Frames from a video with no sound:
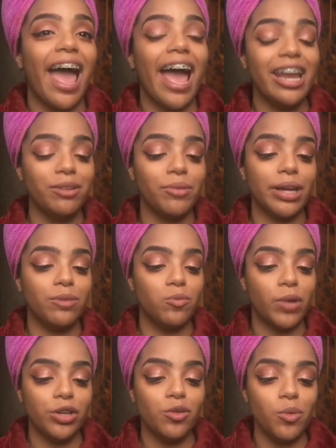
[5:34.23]
Anyway,
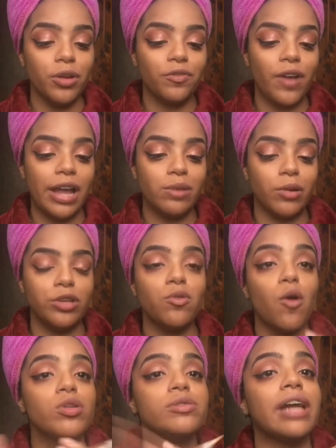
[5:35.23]
when you want to find one, you
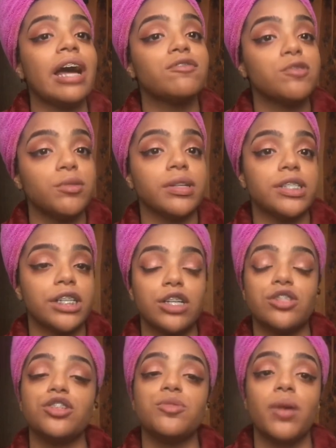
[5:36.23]
always want to have two concealers.
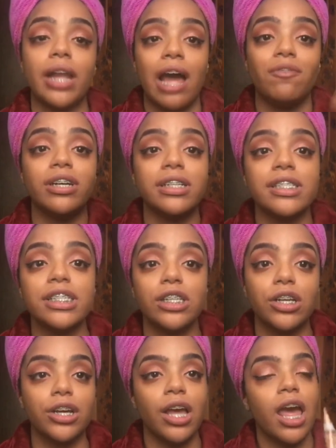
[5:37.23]
So you want to have a
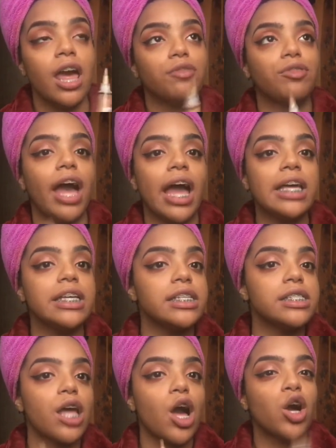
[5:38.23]
concealer that
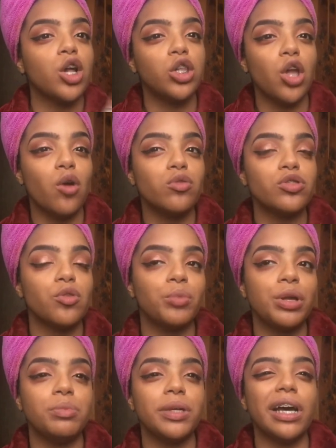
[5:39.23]
is close or
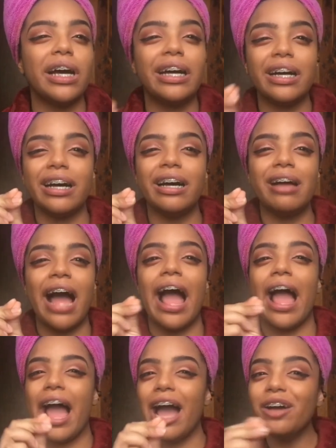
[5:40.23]
maybe a
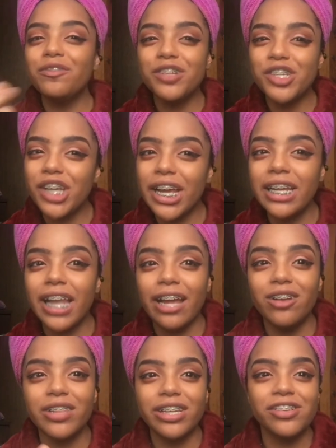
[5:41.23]
half a shade
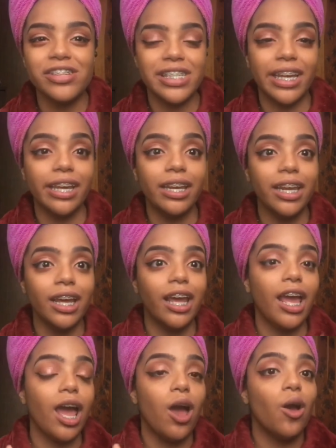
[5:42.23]
lighter than your skin,
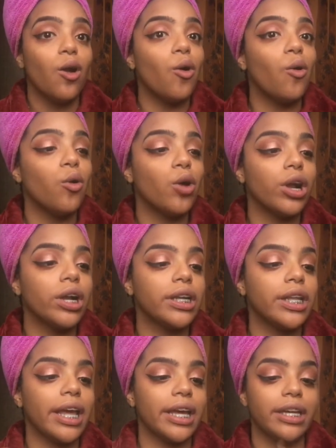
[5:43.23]
or
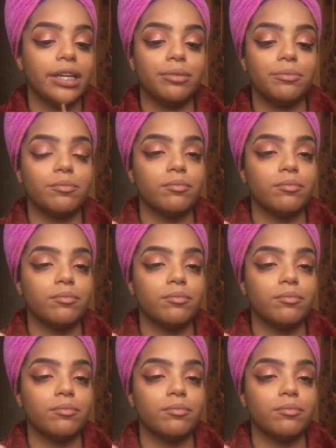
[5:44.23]
like